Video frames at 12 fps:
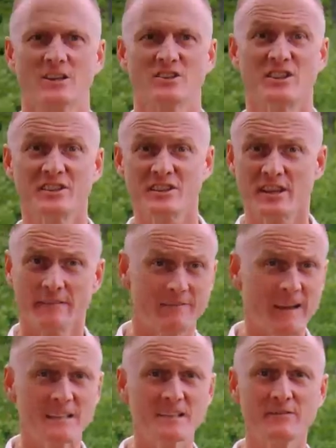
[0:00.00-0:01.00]
Since the
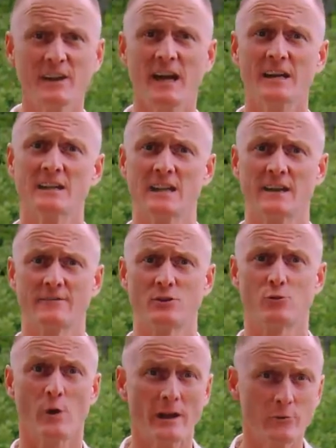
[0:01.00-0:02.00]
events of
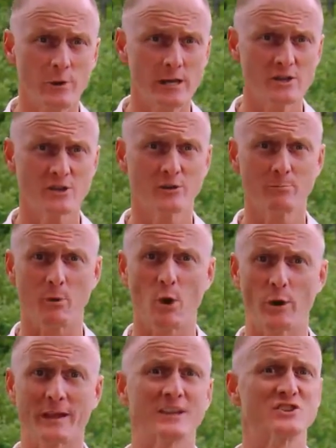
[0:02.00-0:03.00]
9-11, recreational
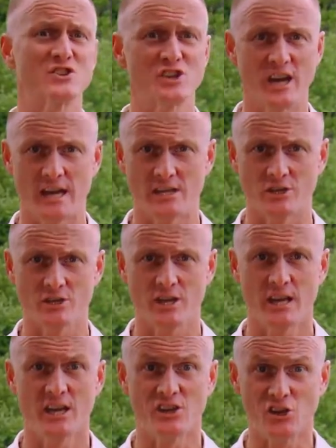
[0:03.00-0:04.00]
boating has changed,
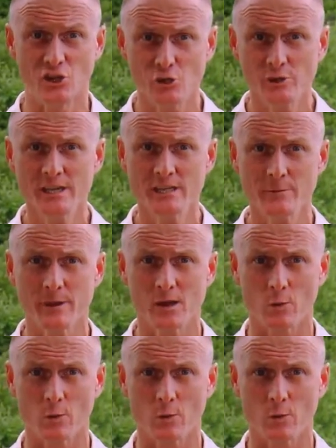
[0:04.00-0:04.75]
and you need to be